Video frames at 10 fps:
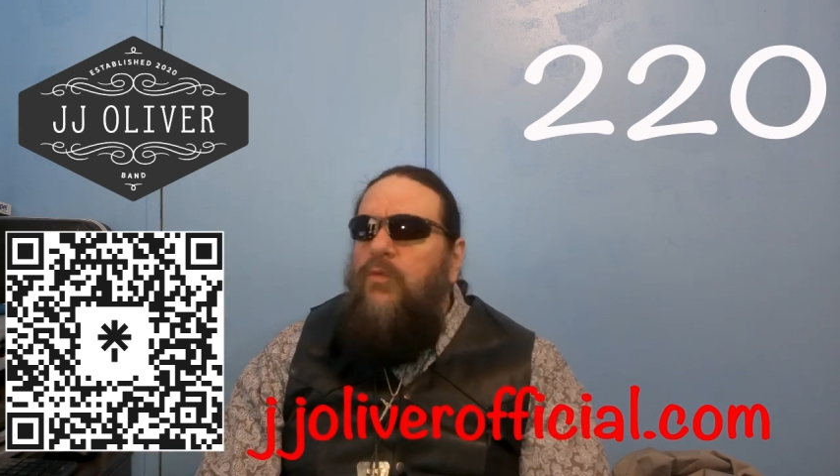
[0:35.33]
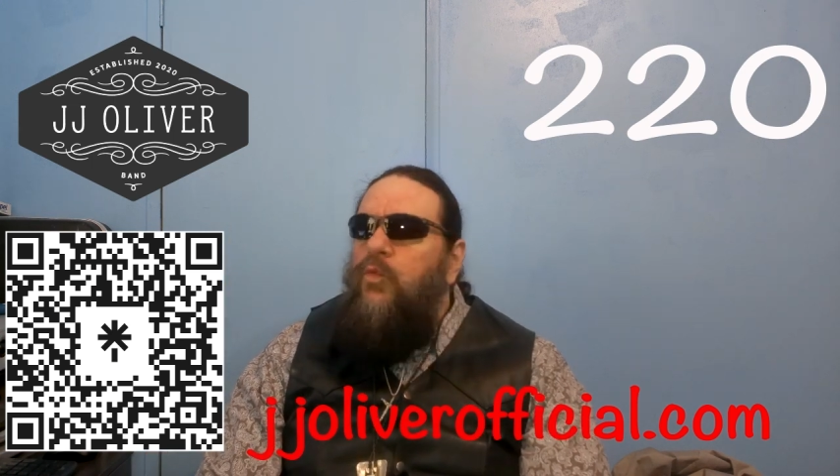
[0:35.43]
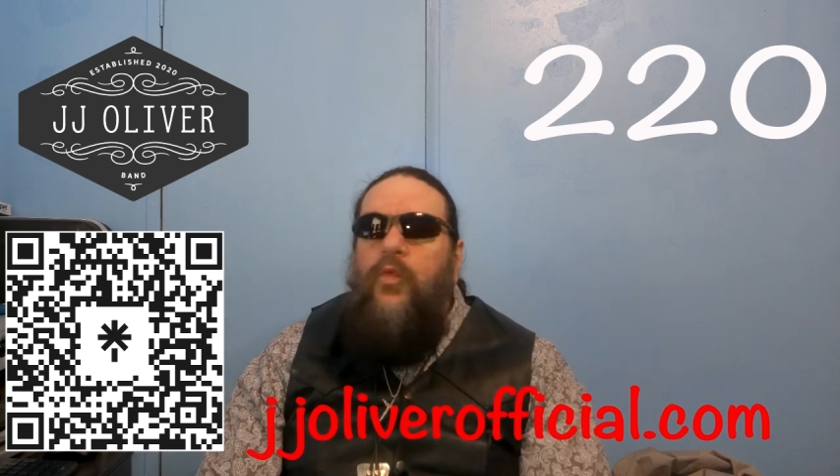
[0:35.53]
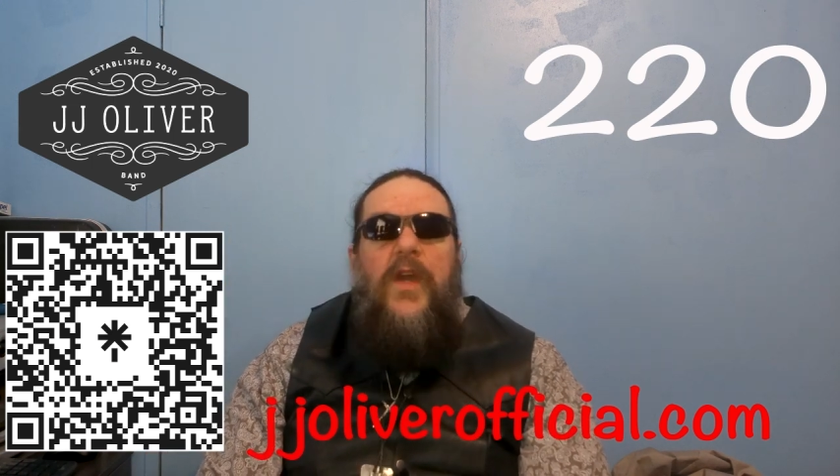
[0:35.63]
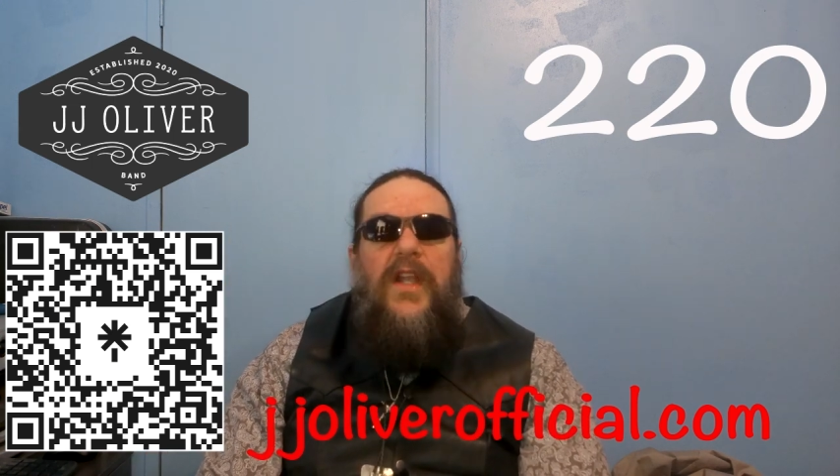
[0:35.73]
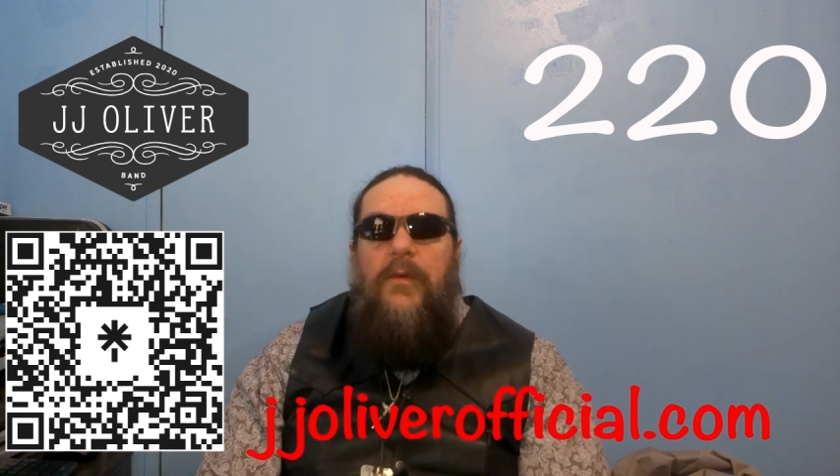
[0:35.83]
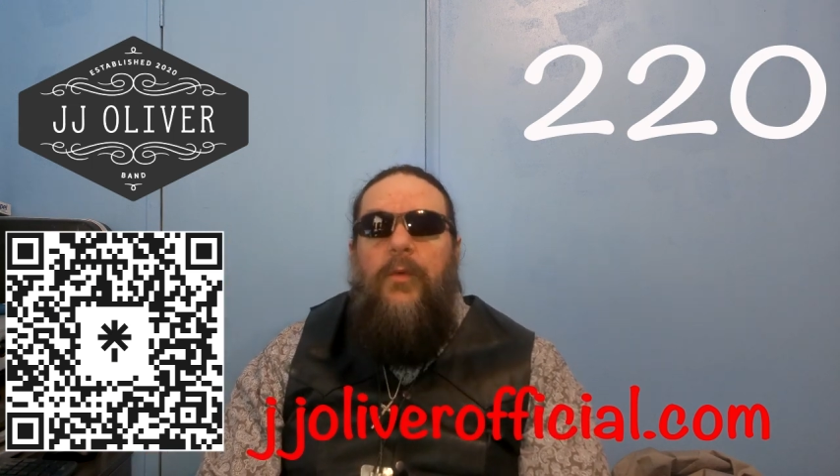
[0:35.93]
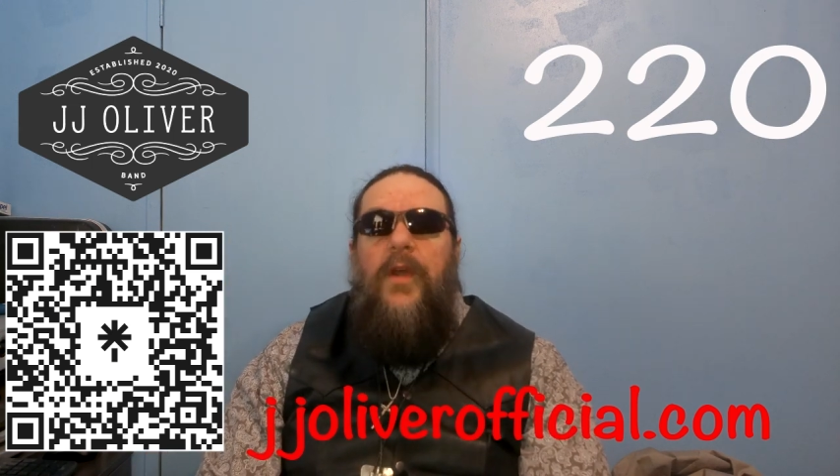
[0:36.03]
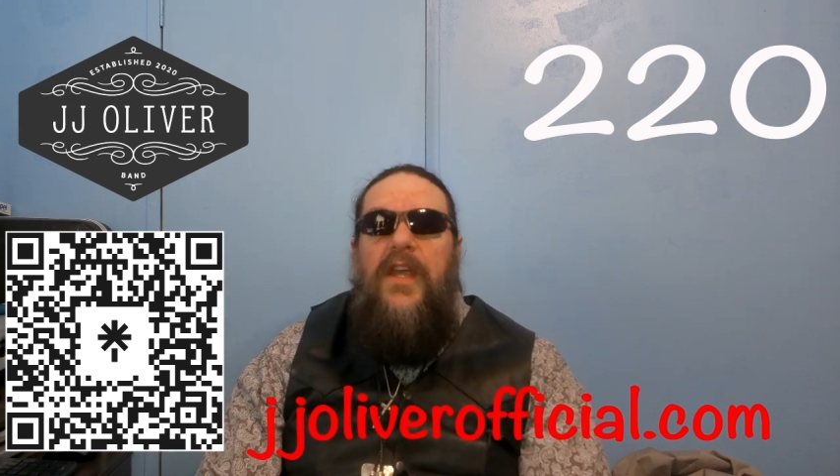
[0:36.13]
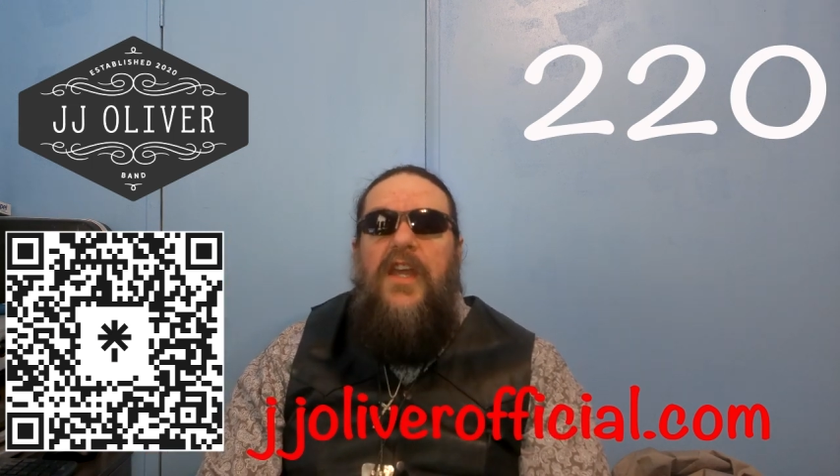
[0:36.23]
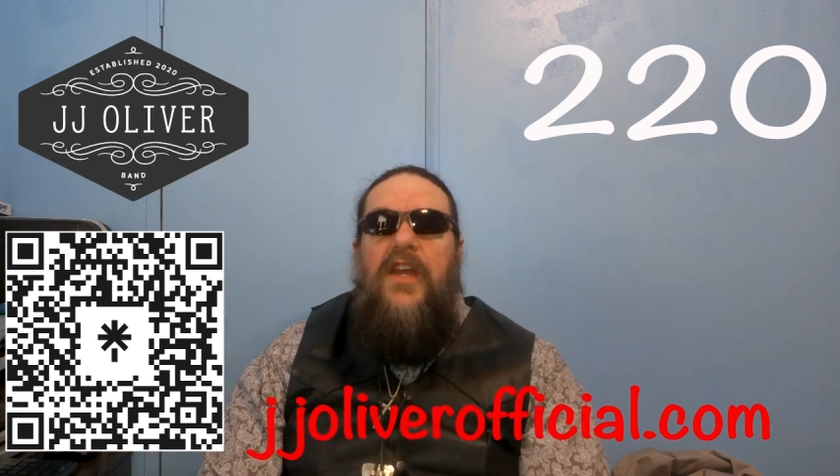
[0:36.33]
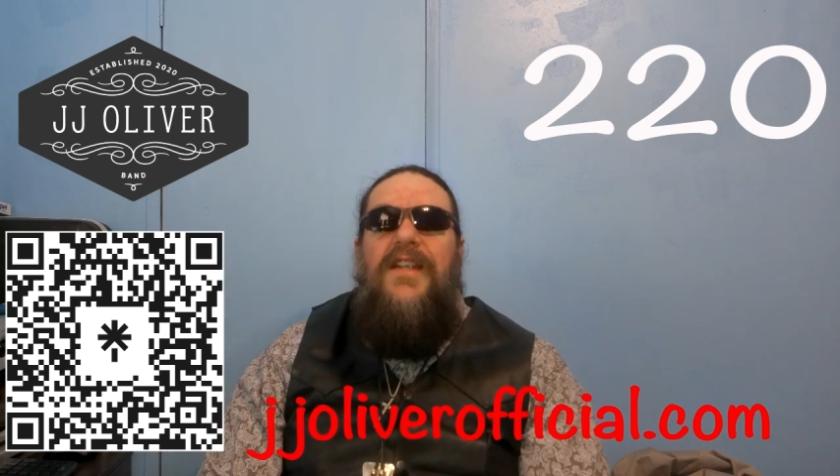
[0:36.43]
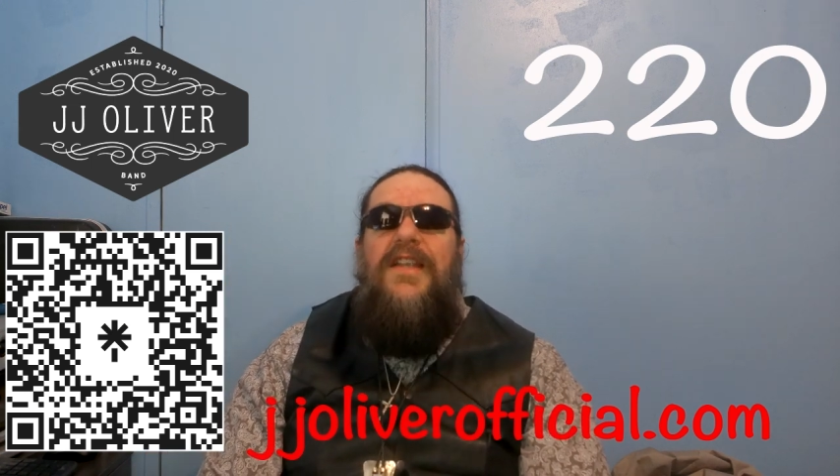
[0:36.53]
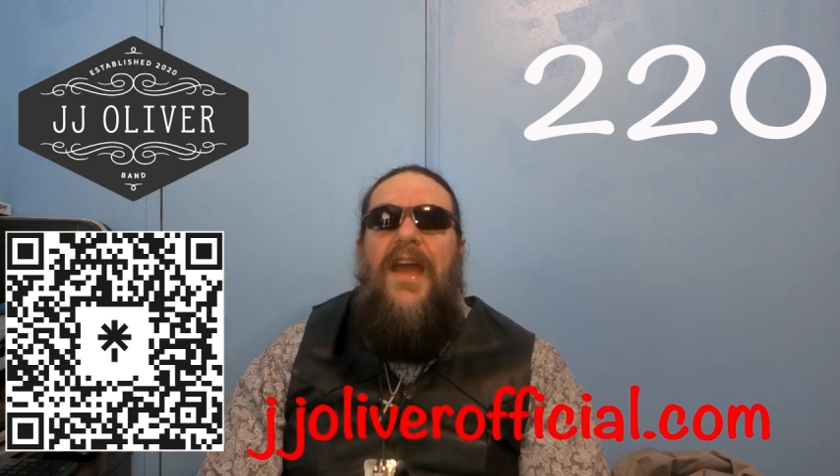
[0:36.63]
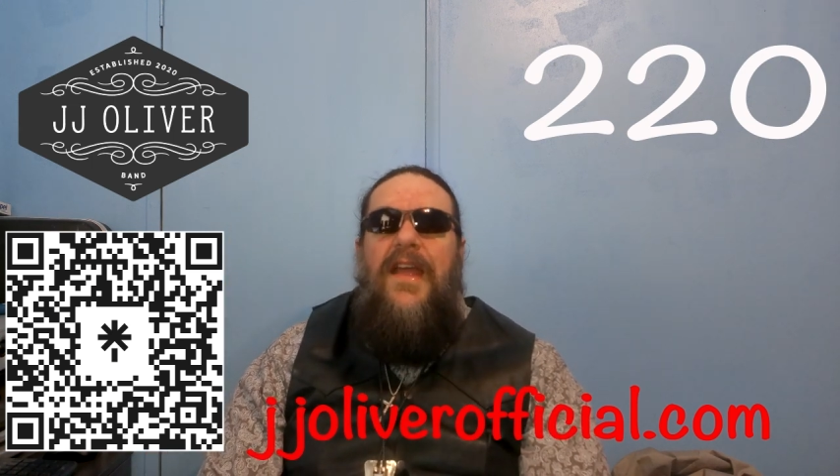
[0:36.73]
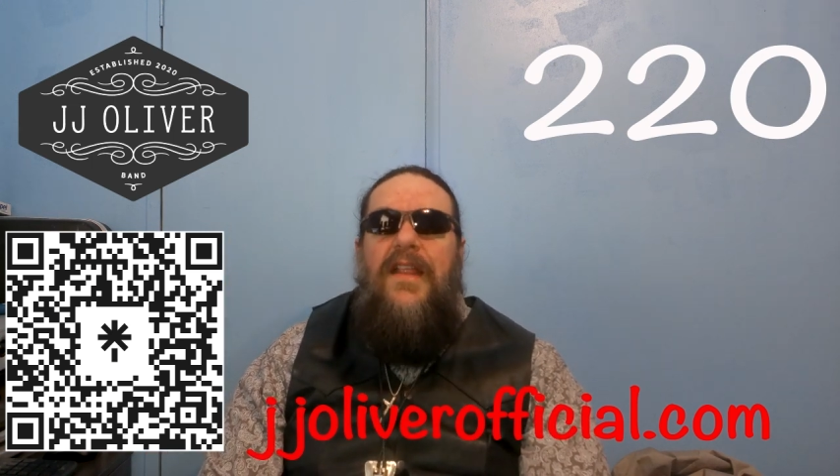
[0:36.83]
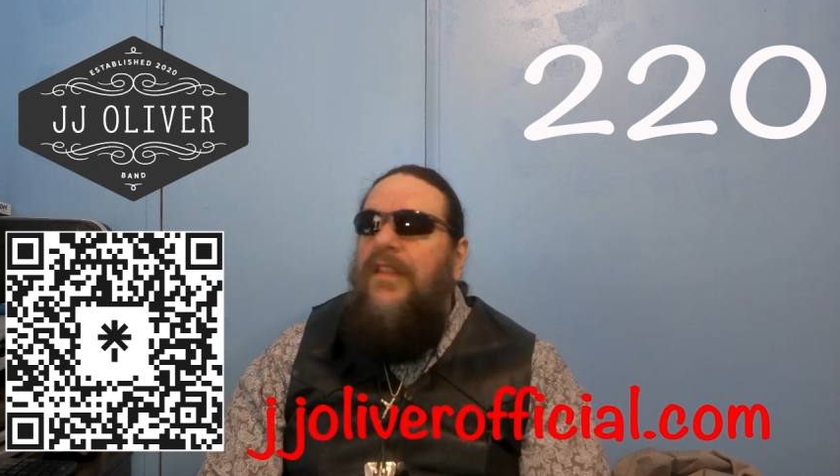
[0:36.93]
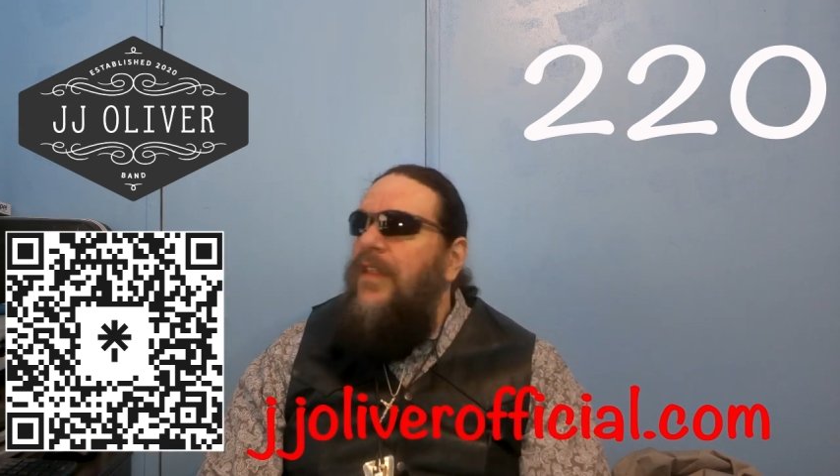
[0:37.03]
really, really good day.